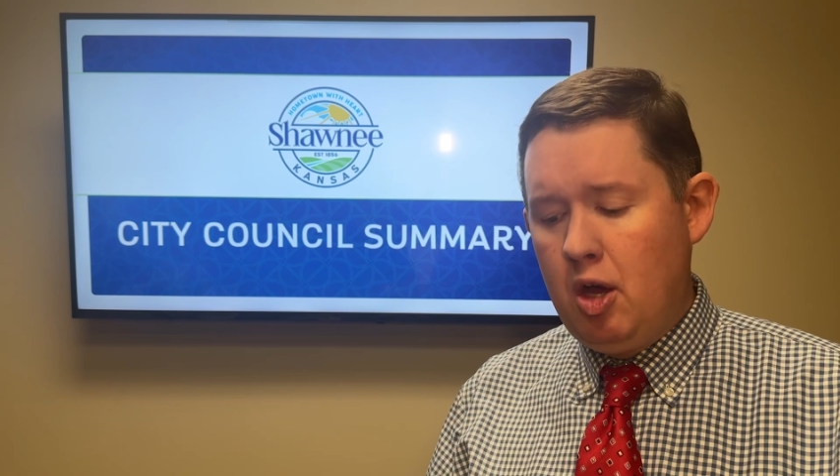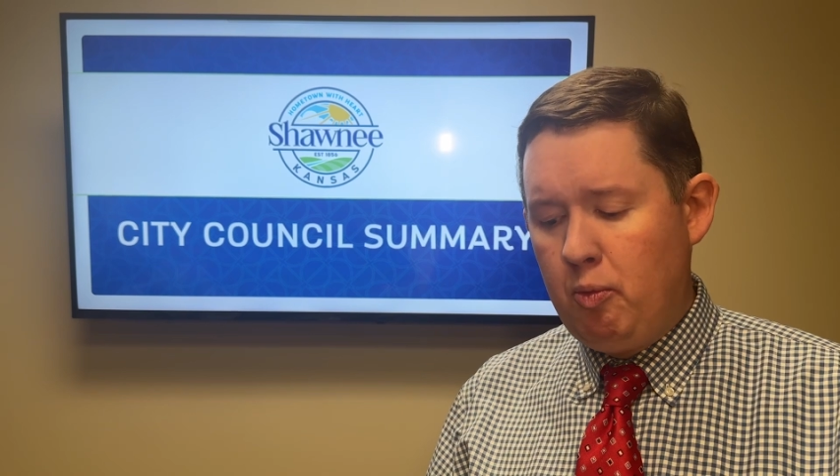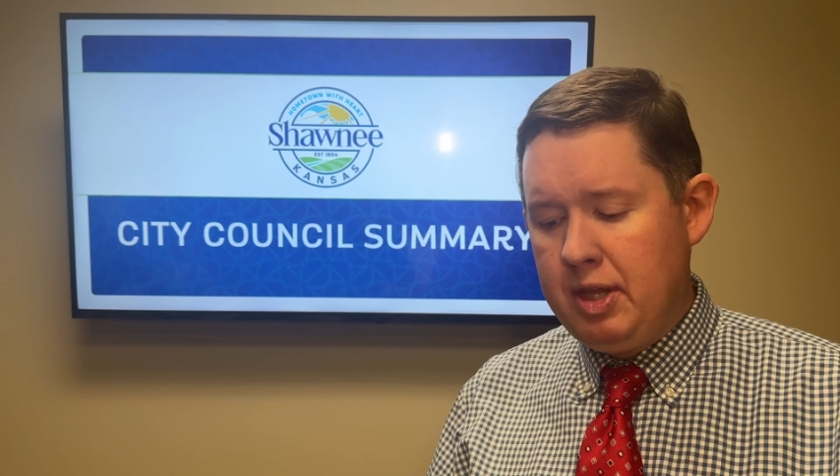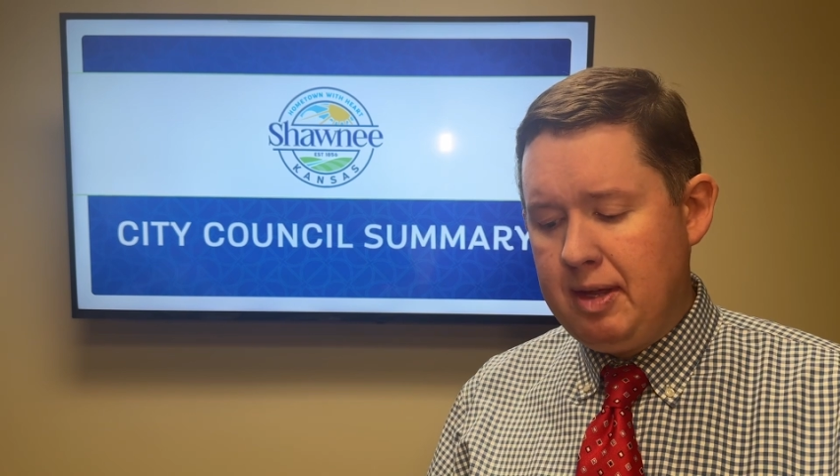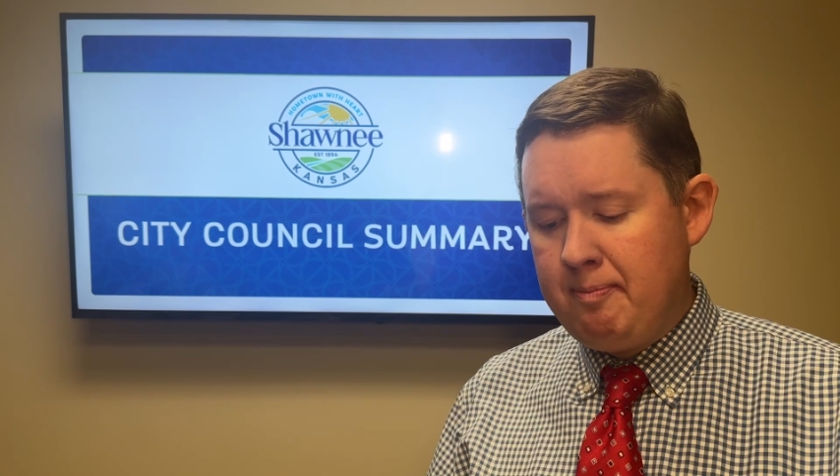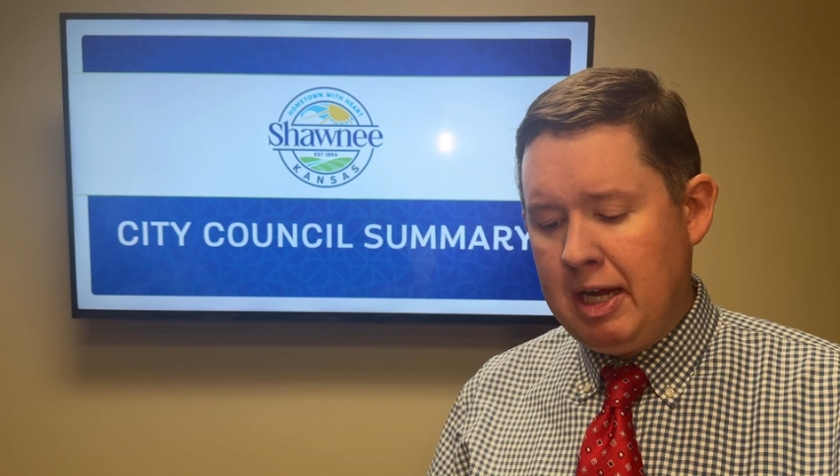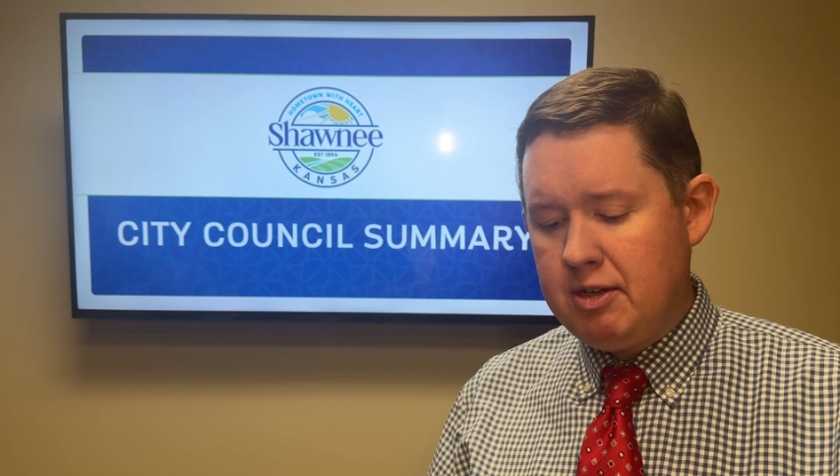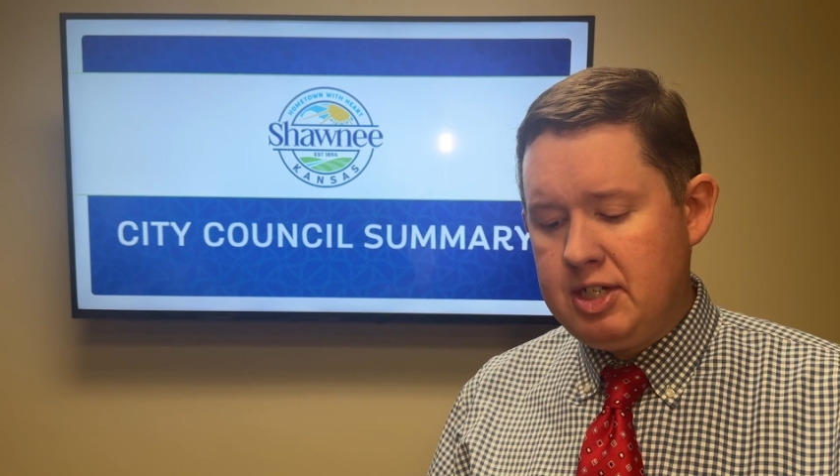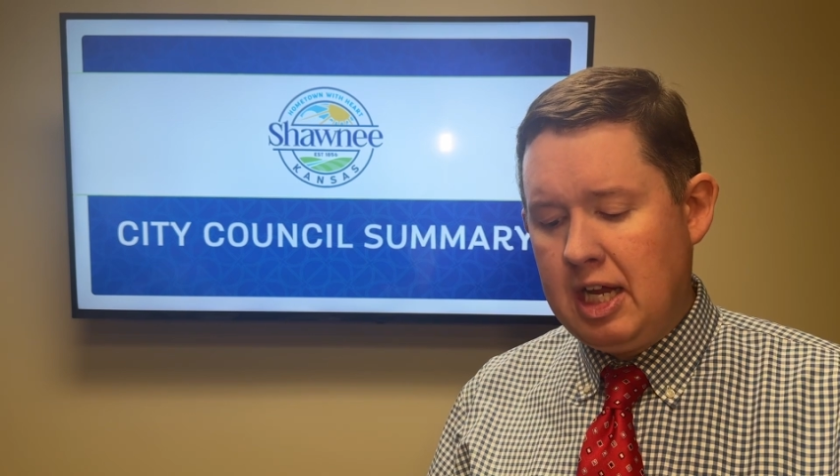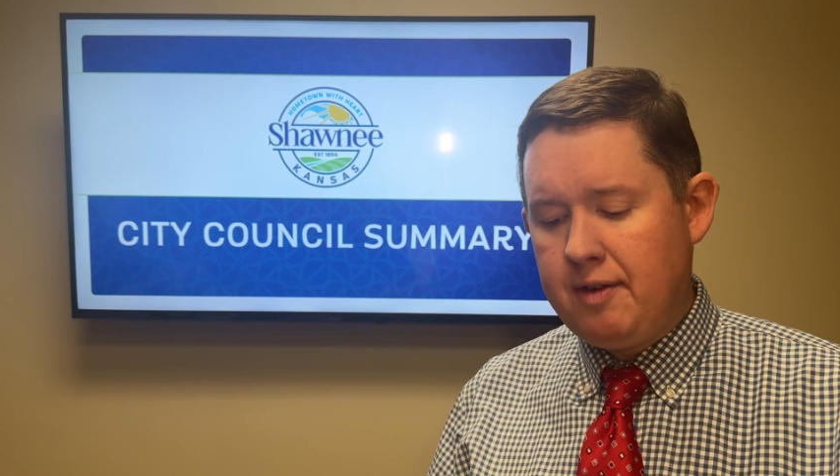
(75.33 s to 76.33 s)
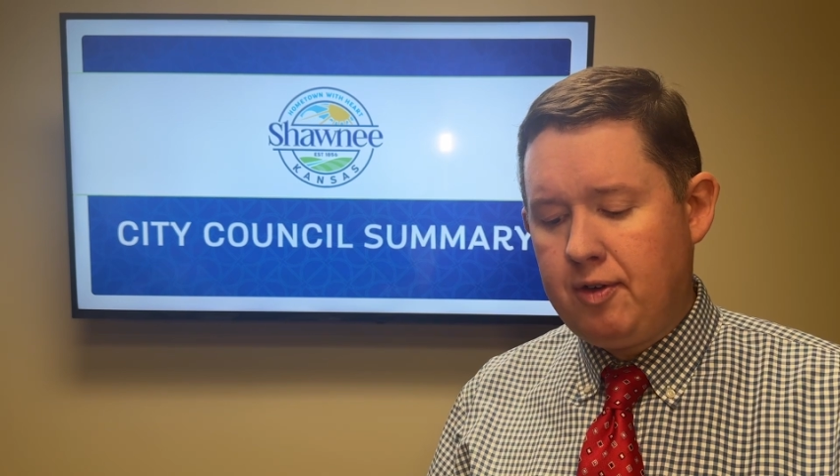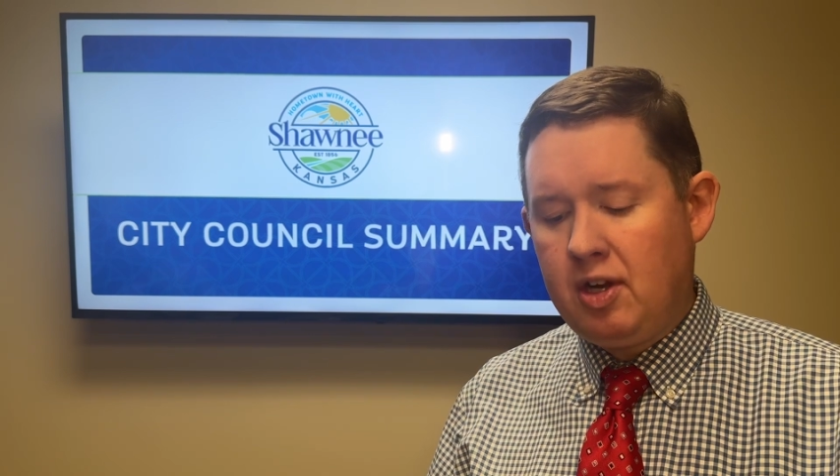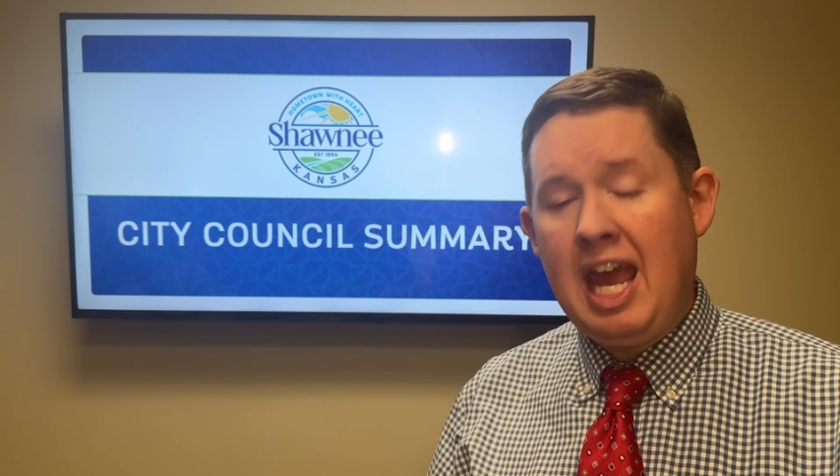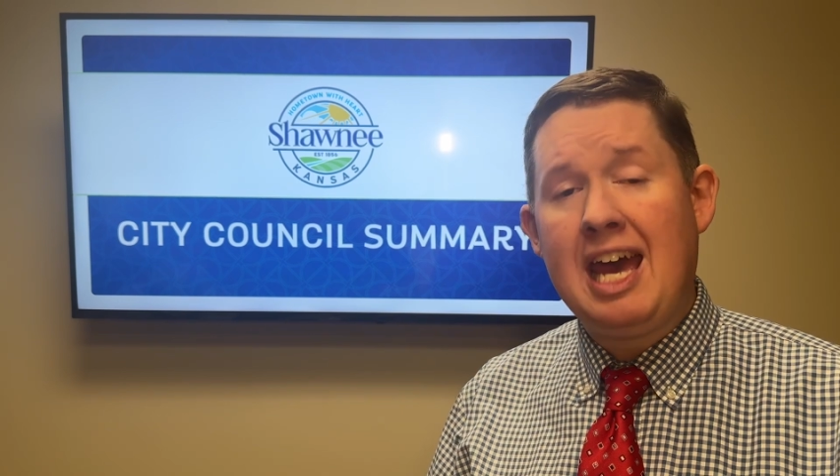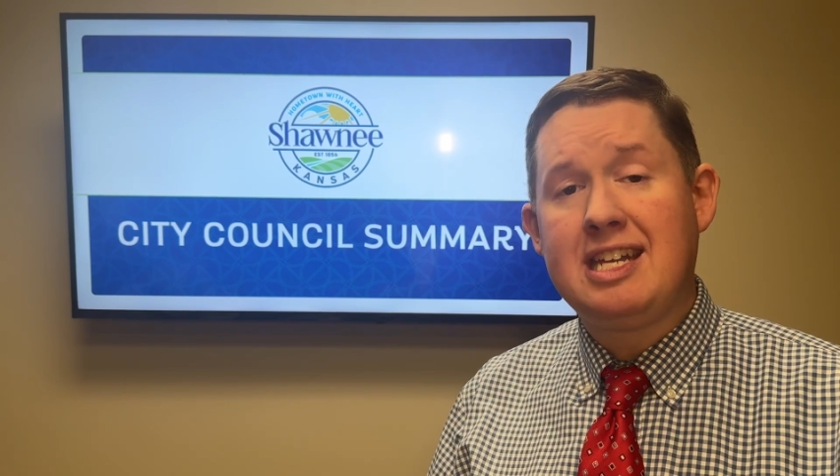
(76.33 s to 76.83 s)
with Mayor
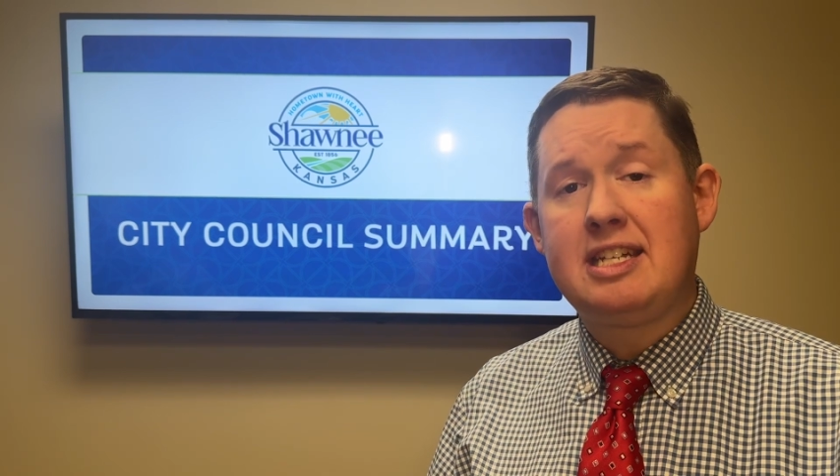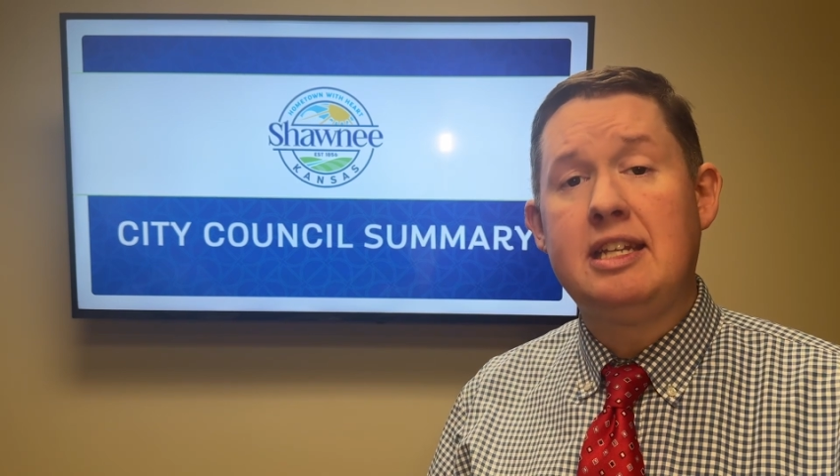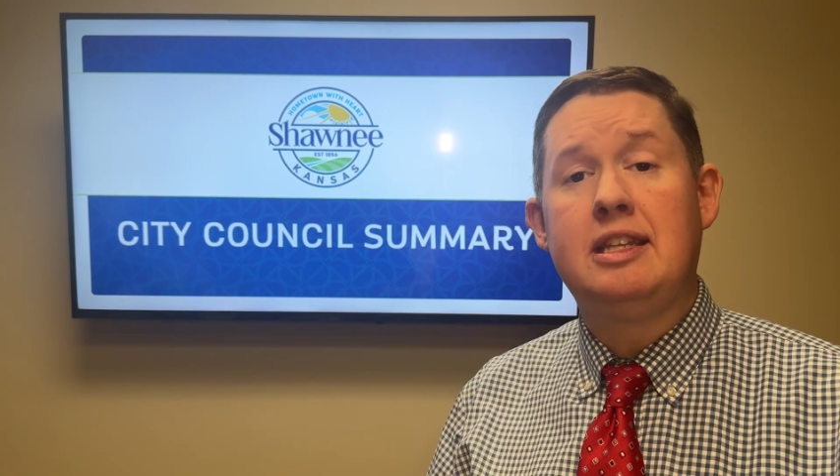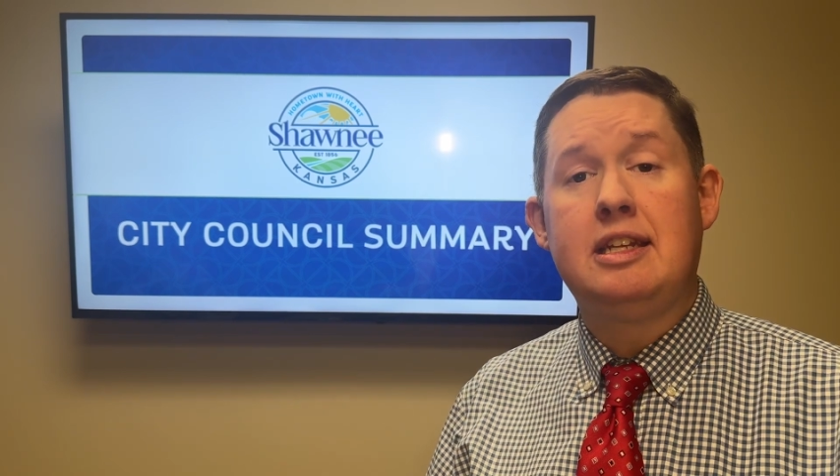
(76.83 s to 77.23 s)
Sandifer casting